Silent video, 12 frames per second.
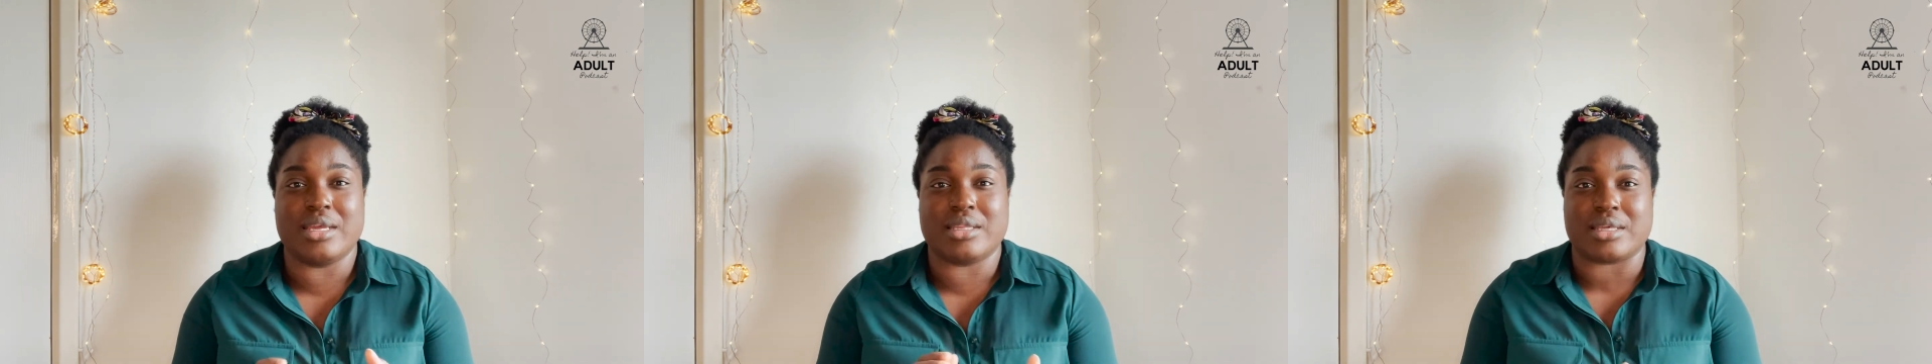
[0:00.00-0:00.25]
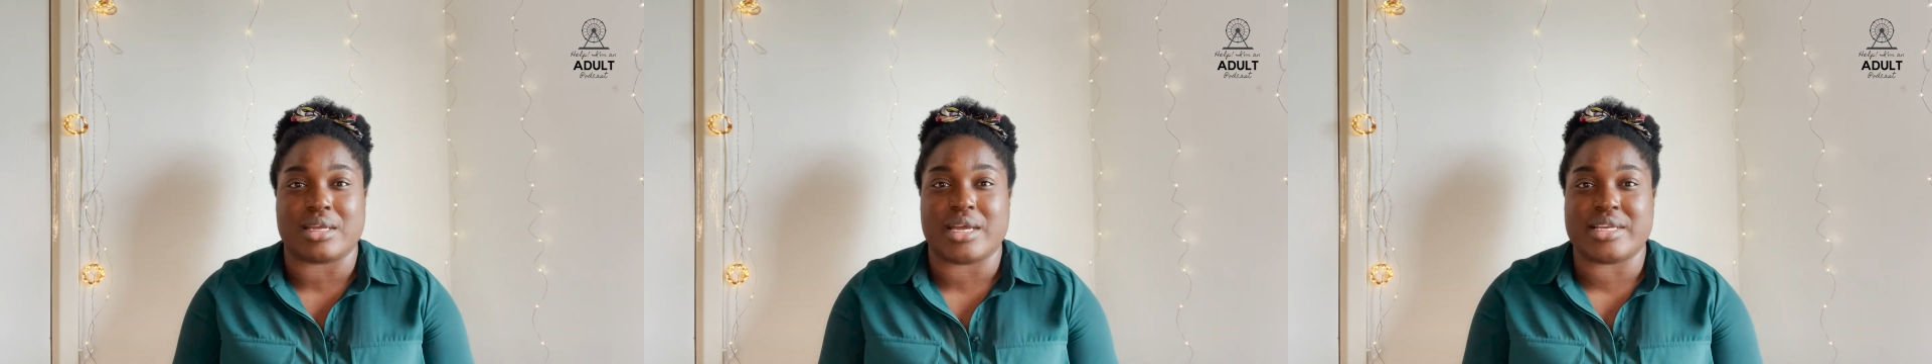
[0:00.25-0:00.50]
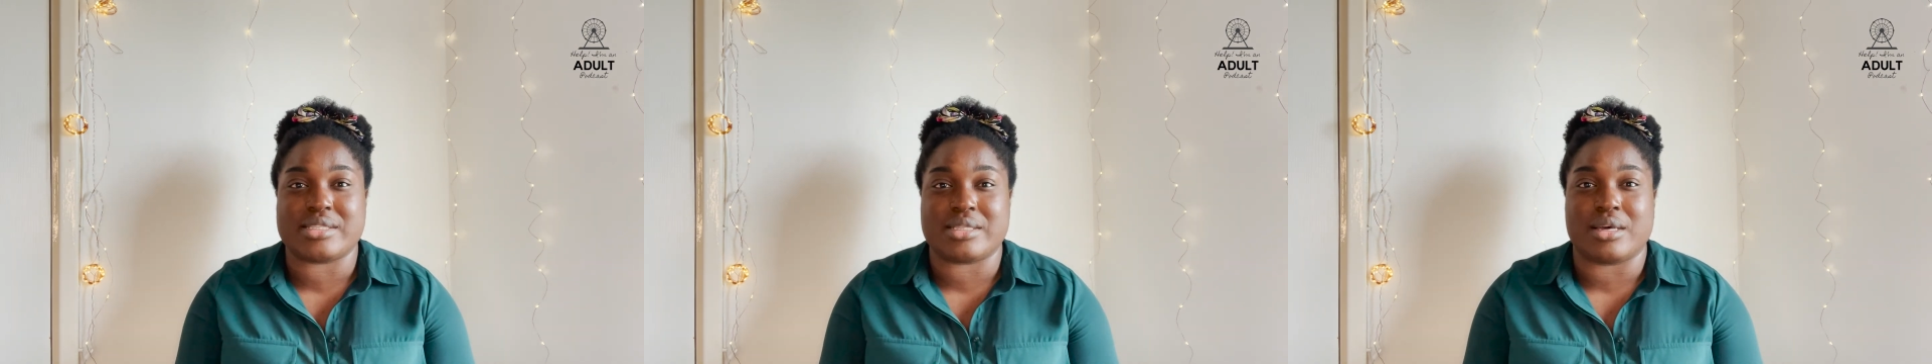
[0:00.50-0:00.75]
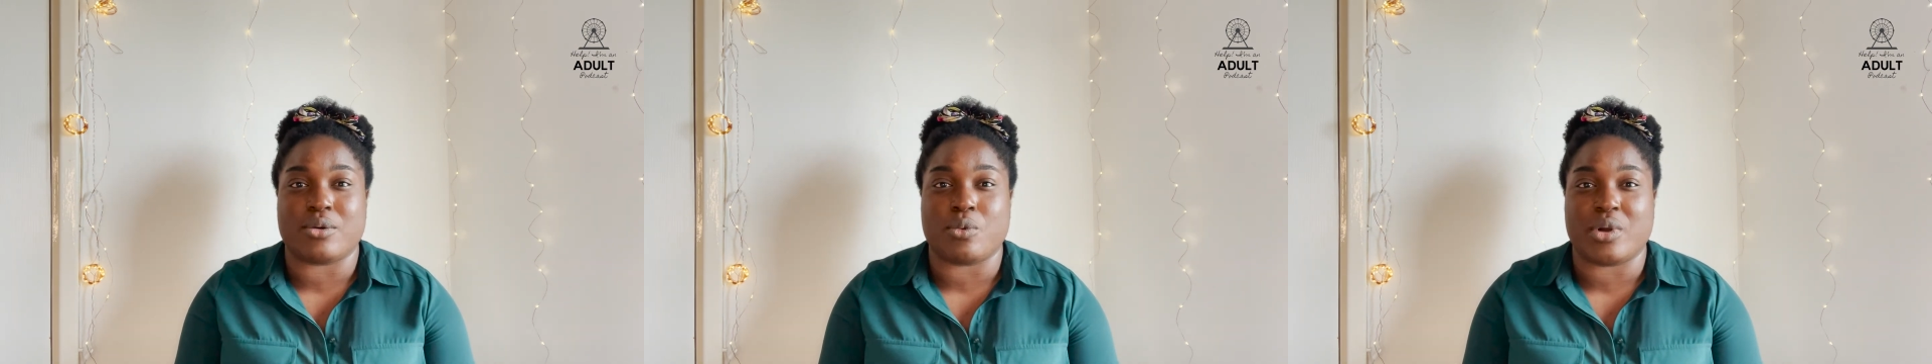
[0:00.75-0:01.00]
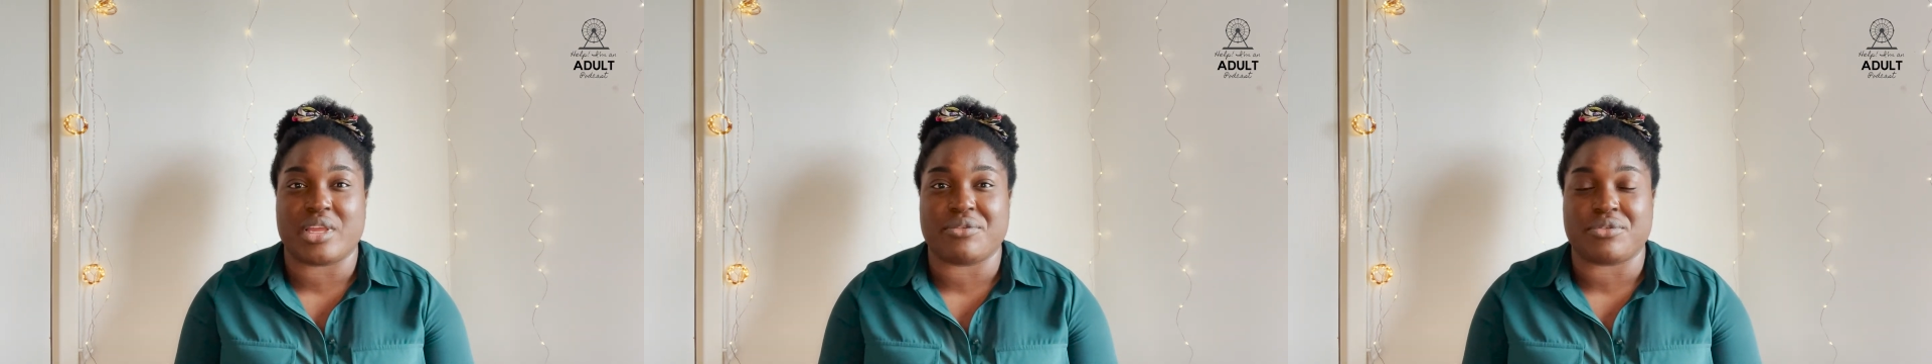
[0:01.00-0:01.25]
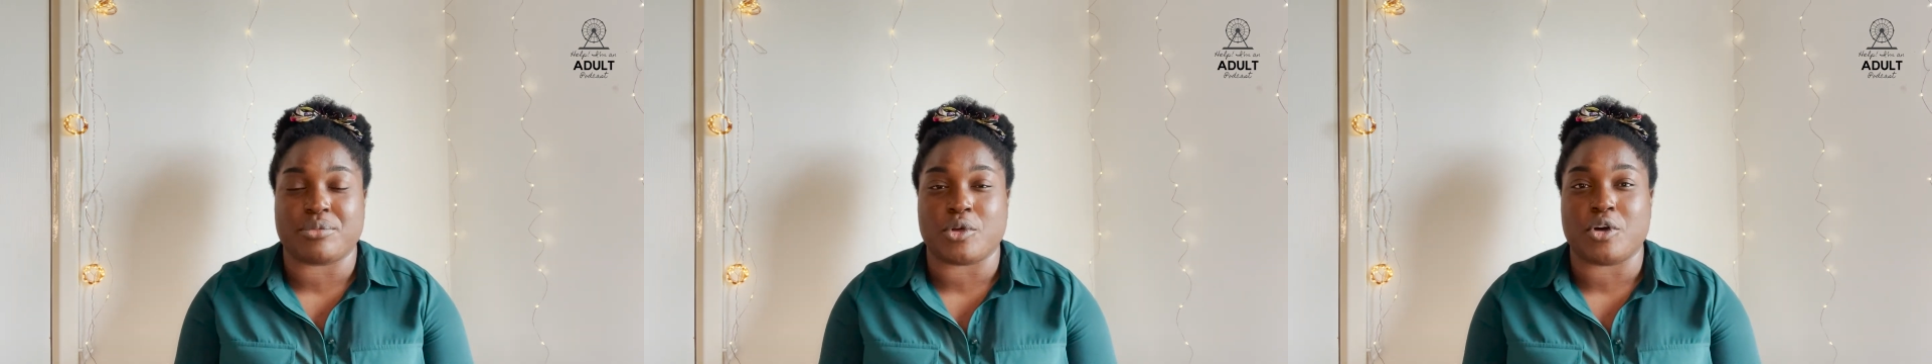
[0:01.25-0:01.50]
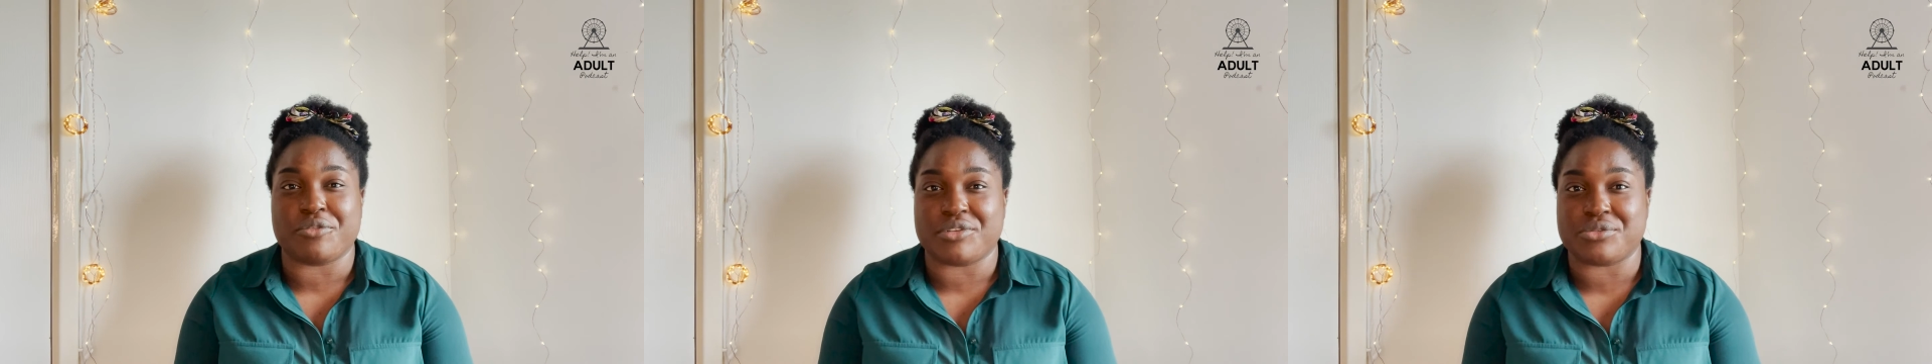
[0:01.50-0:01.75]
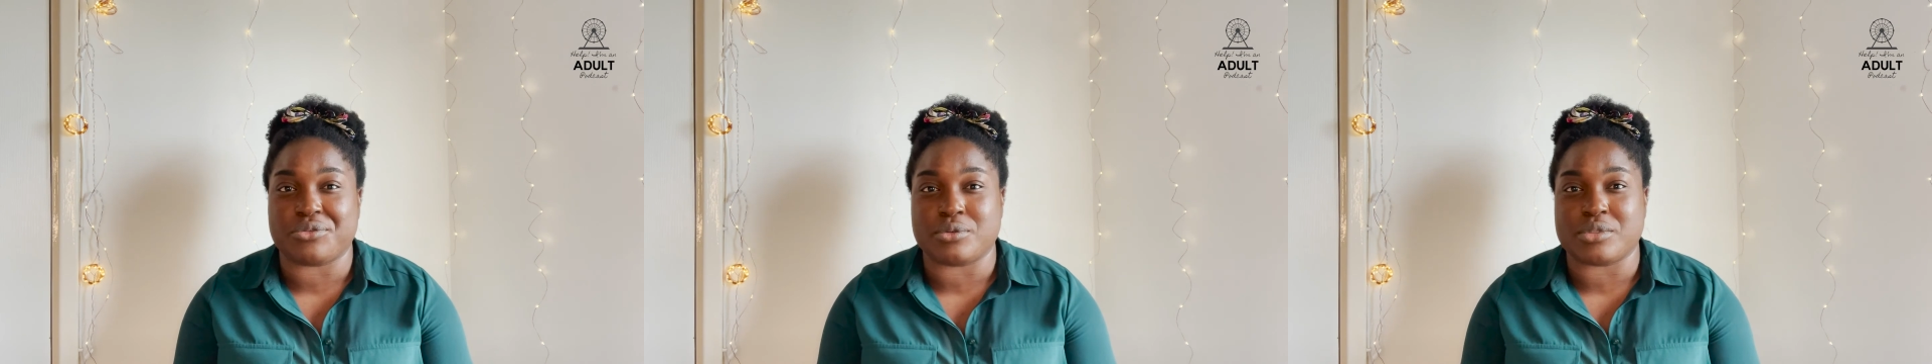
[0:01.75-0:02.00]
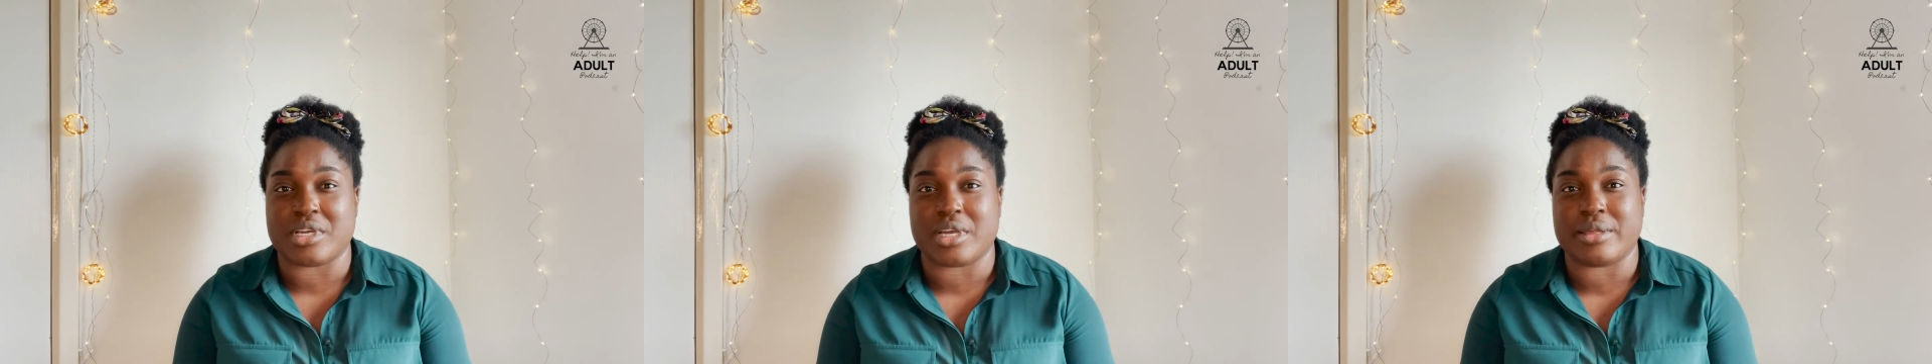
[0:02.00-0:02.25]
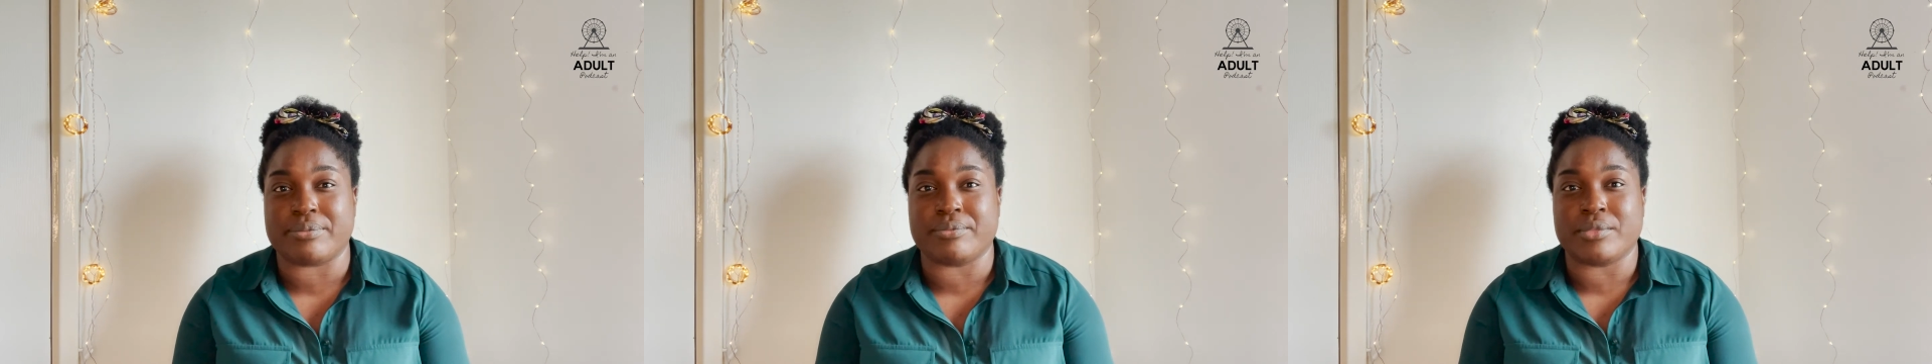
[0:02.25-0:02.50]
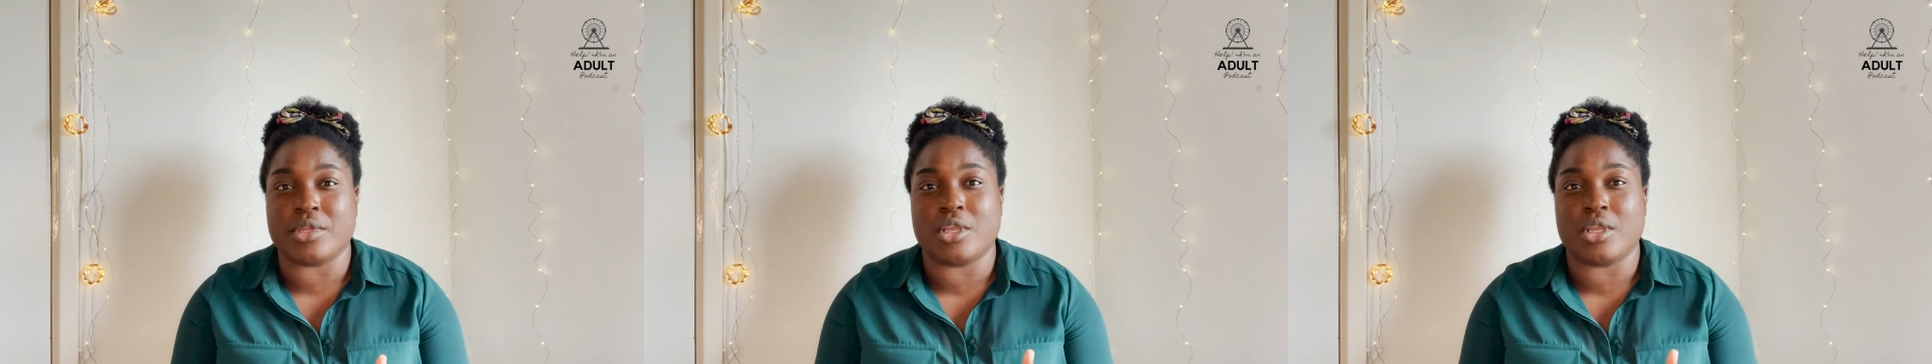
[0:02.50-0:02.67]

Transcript: The guys that are working from the office full time,